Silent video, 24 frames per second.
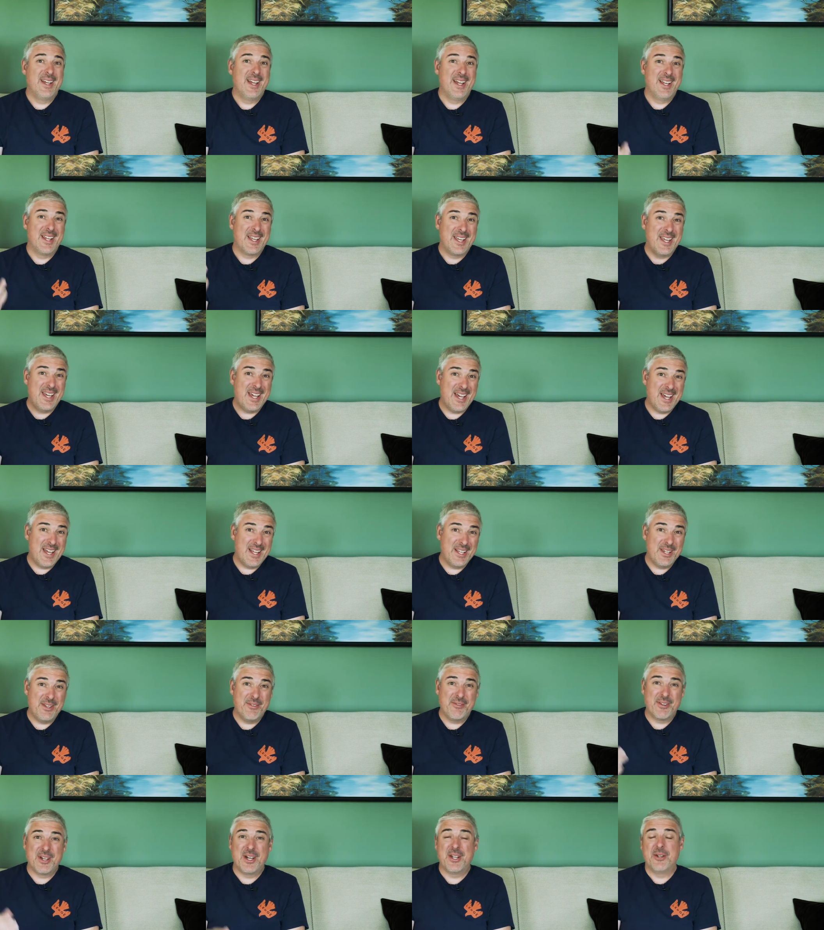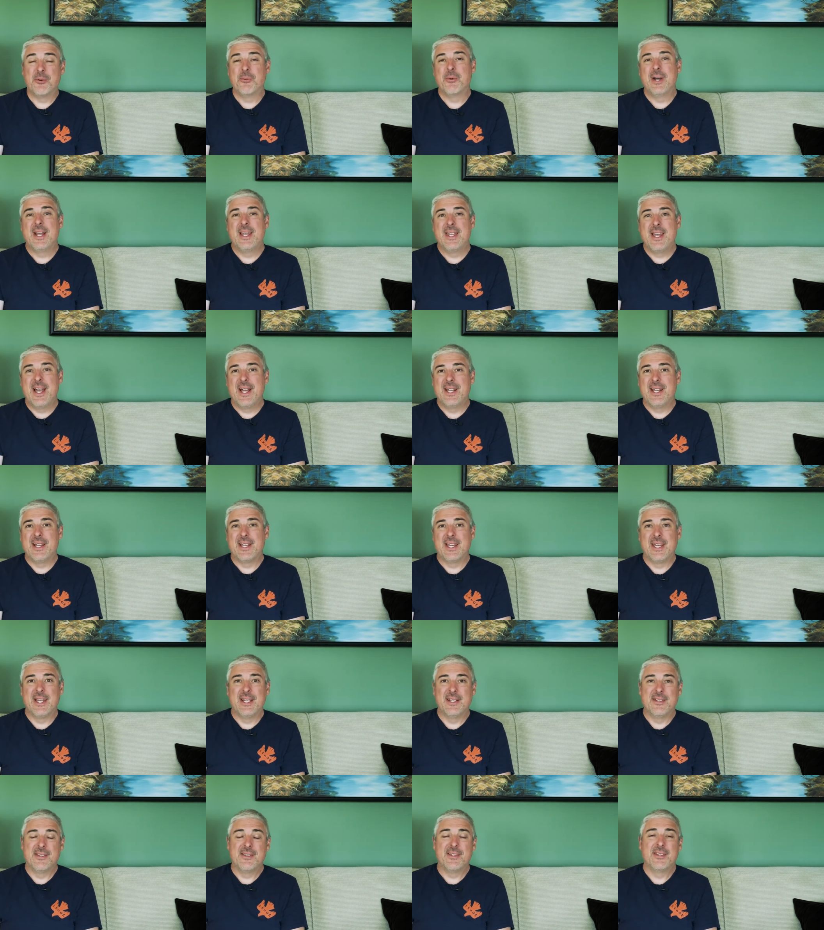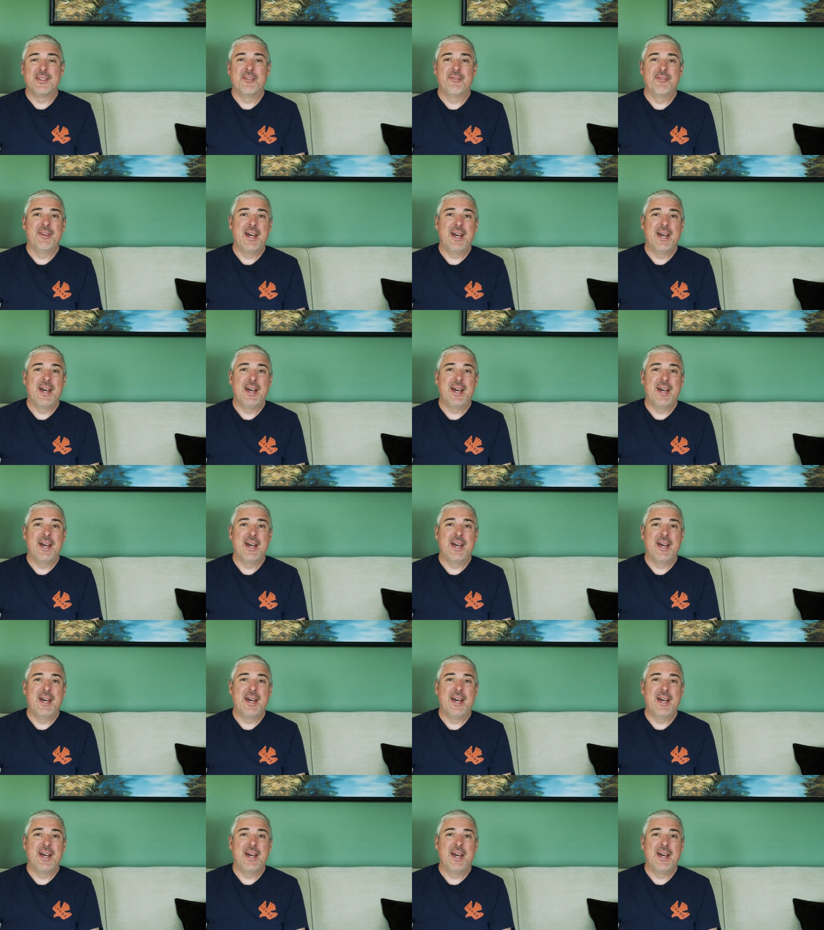And again, you've got to weigh that against the